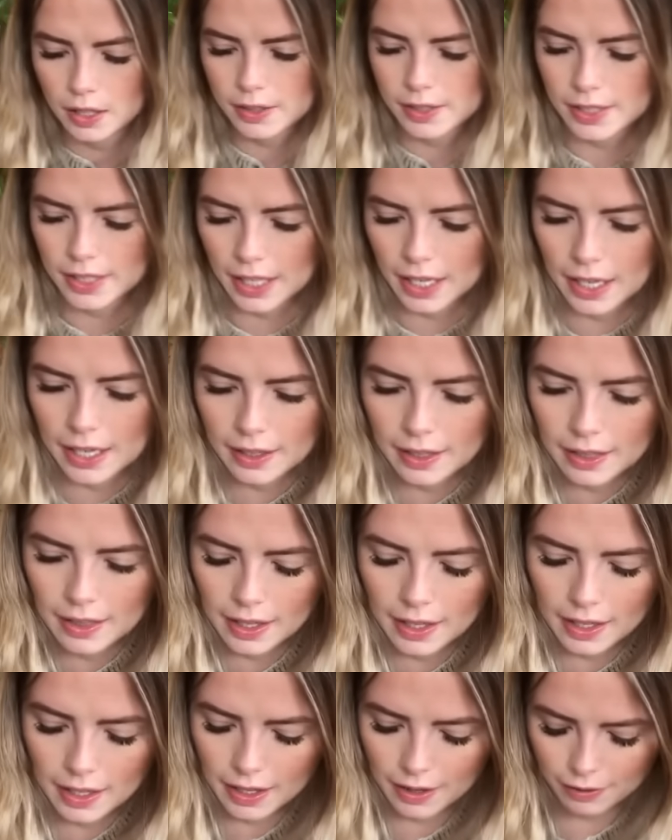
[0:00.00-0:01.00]
to get it
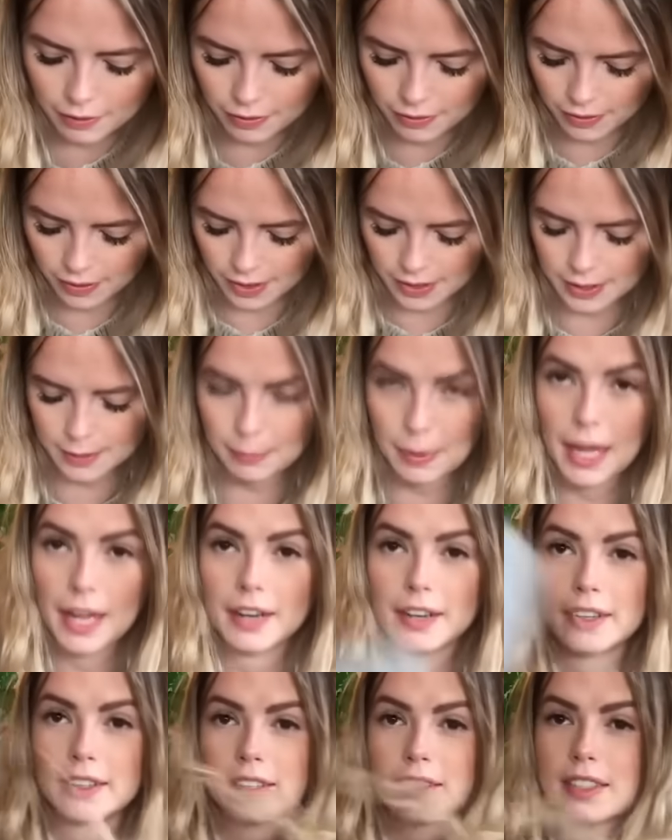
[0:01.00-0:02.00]
thick enough for this pattern,